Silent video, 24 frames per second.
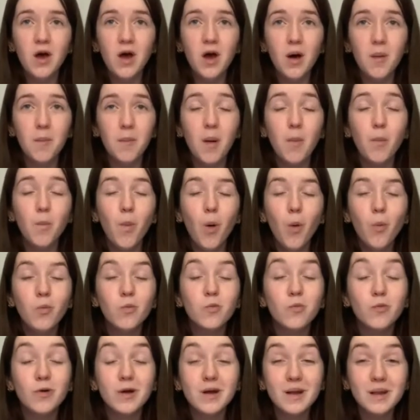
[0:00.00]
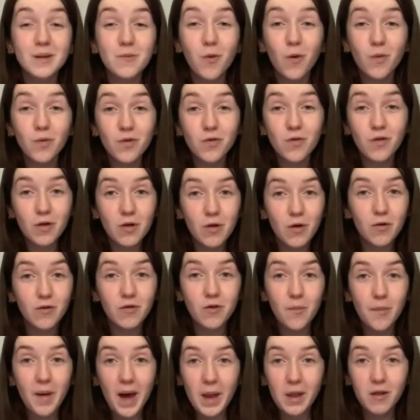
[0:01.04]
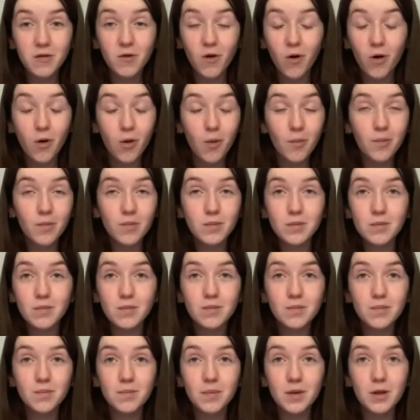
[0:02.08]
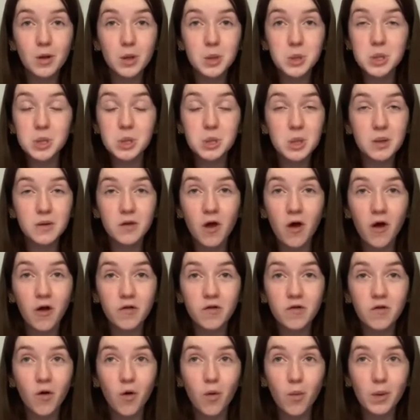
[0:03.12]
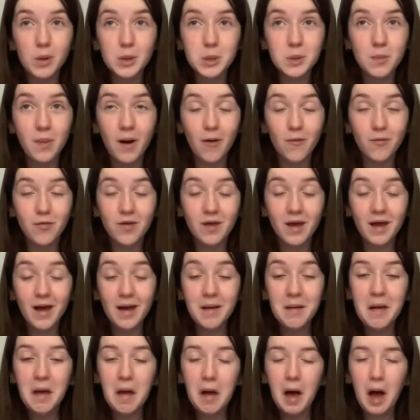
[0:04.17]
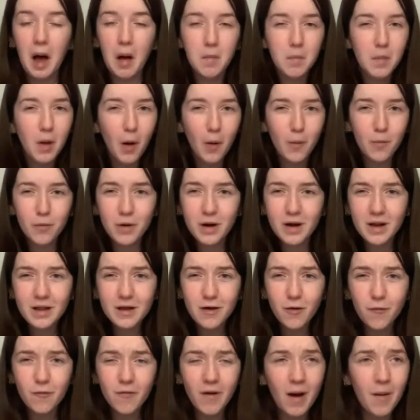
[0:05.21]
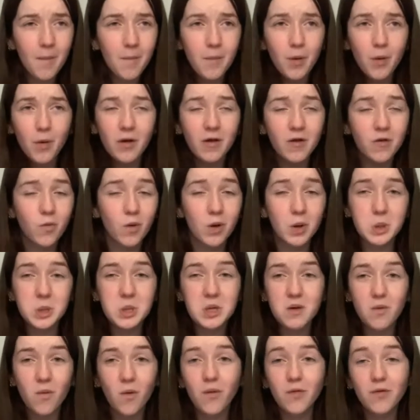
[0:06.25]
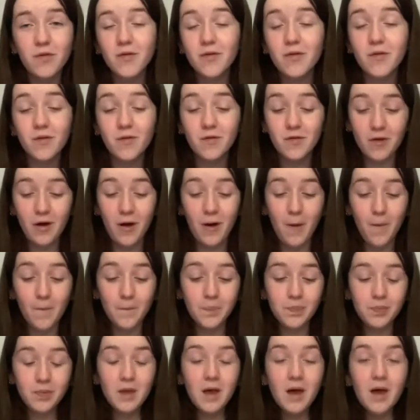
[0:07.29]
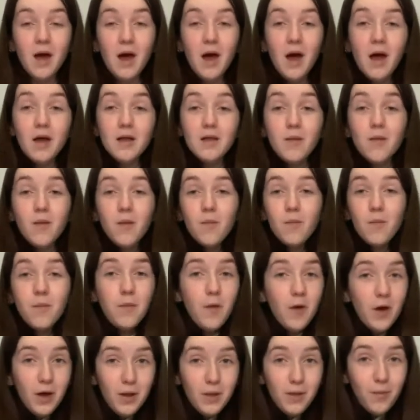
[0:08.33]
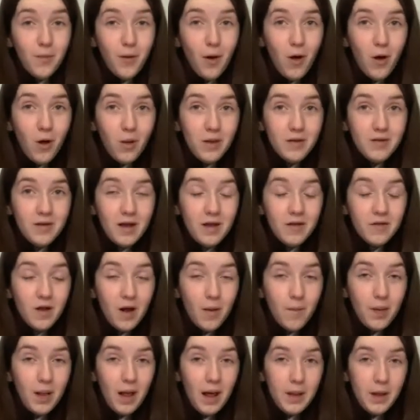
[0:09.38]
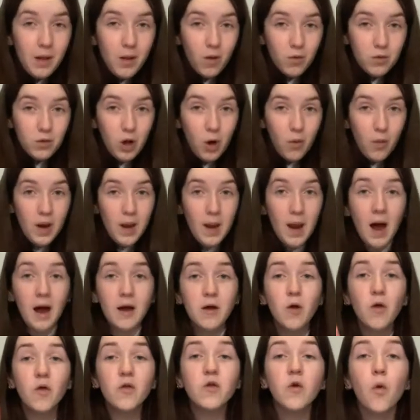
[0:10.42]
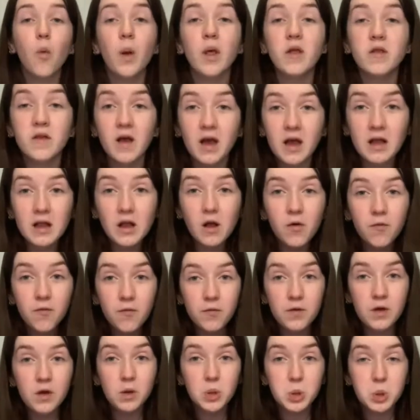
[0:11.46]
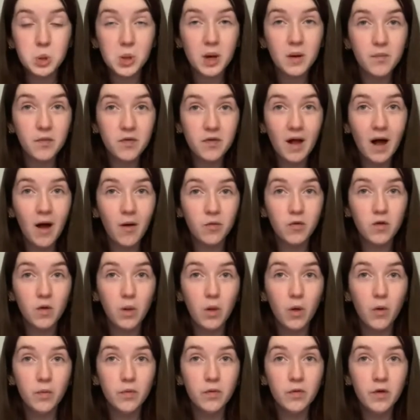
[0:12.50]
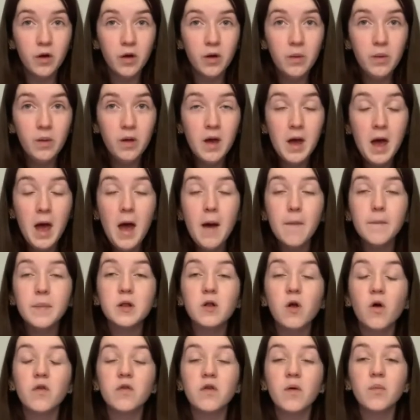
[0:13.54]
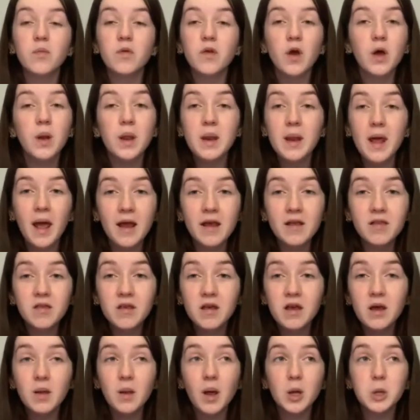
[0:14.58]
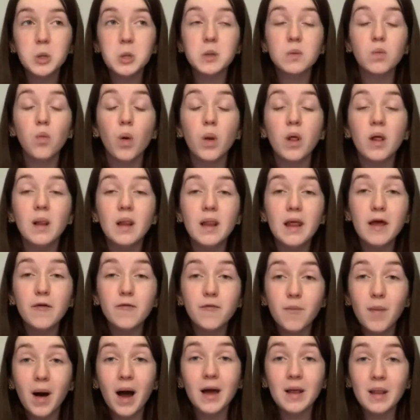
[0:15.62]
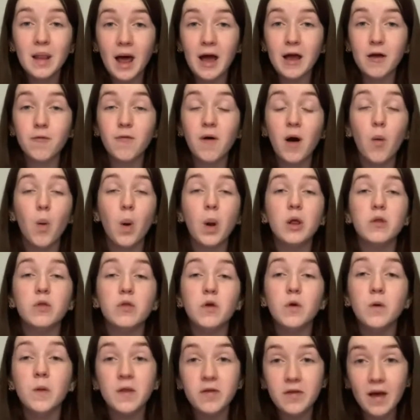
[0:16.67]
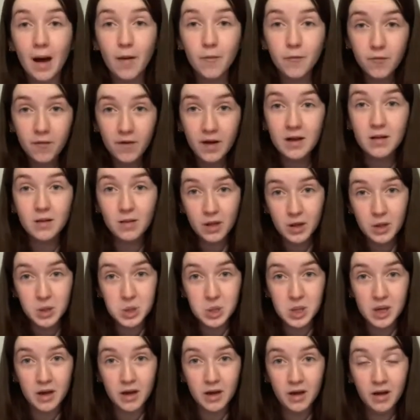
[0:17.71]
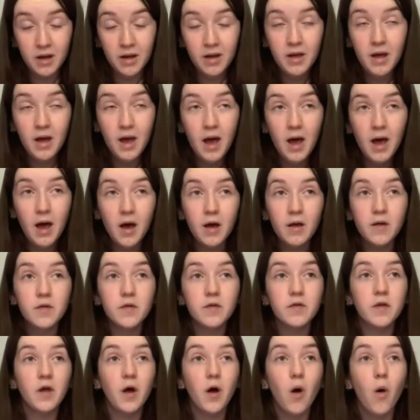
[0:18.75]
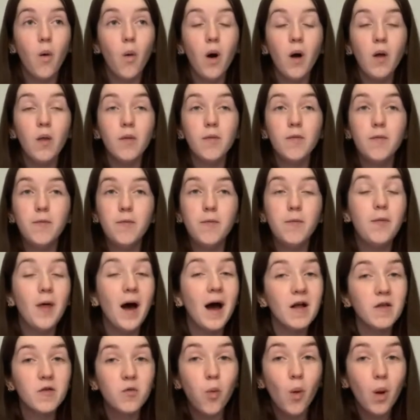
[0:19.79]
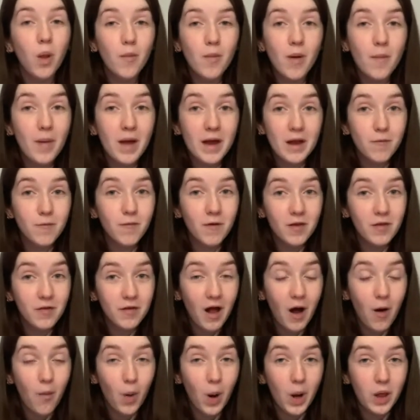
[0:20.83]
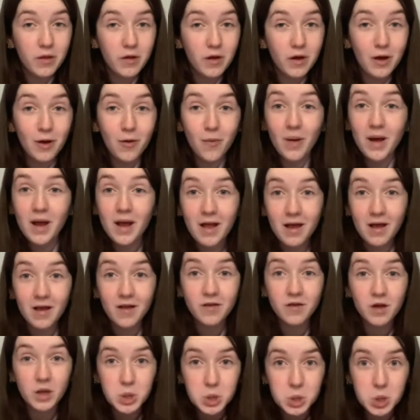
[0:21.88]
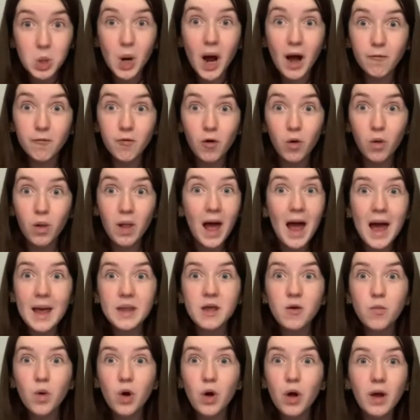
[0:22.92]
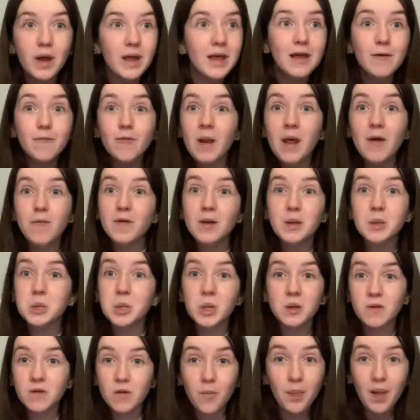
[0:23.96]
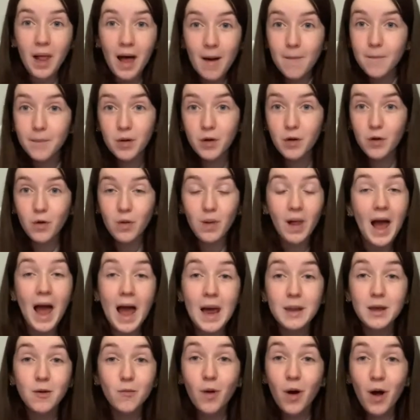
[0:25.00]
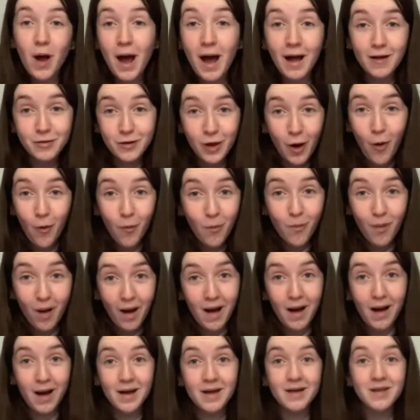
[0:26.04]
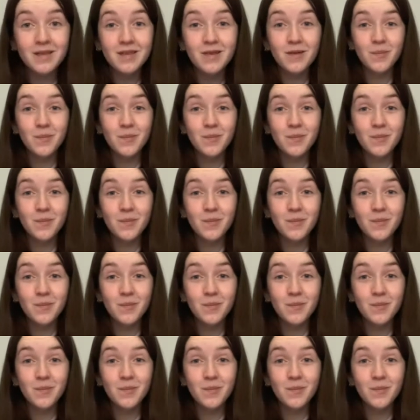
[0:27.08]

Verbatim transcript: My mum really wants to go to Benidorm because she's just heard so much about it. I'm not really a fan, but it's what she wants. So they're the holidays I'm planning on going. I also want to take a few trips down to London because I'm turning 18. I just want to live my life. I want to do the damn thing this year. So that's one of the main things that I want to do is travel anywhere, even if it's just to Blackpool, anywhere, I don't mind.